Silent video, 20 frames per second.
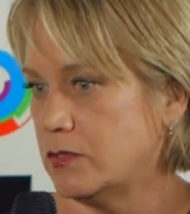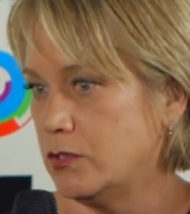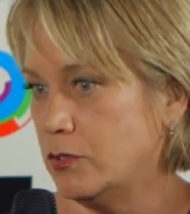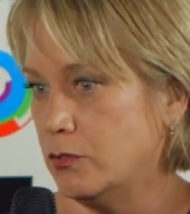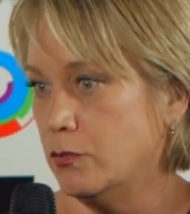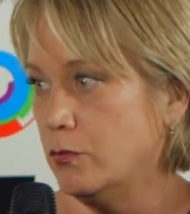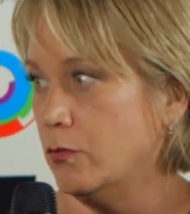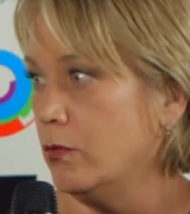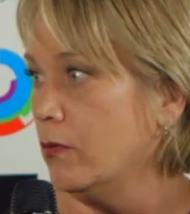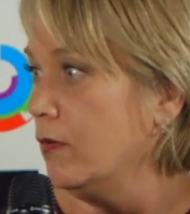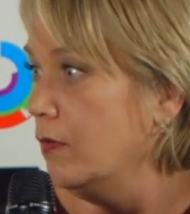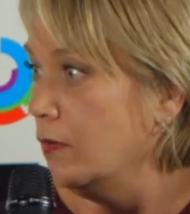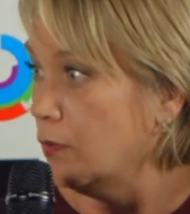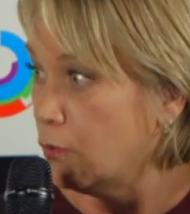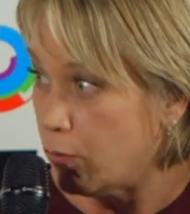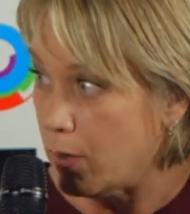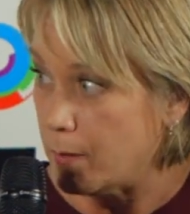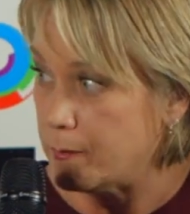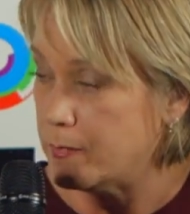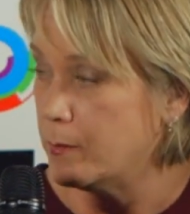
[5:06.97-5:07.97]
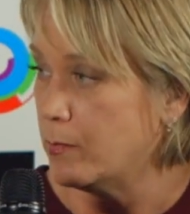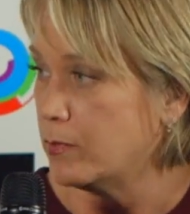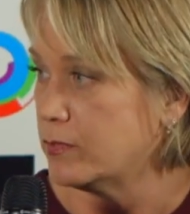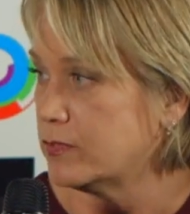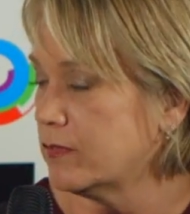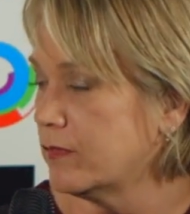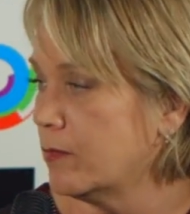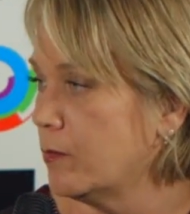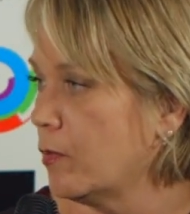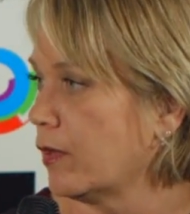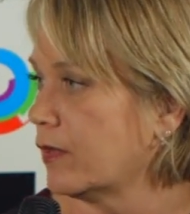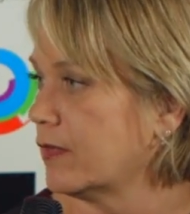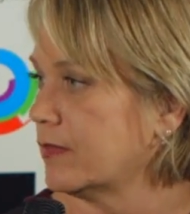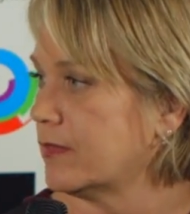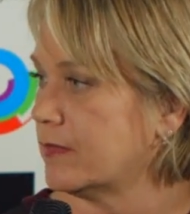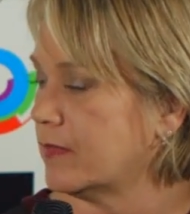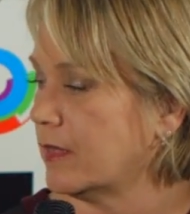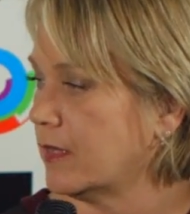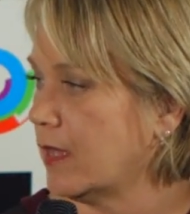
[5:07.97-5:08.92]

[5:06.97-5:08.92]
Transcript: to grab the most of the market that they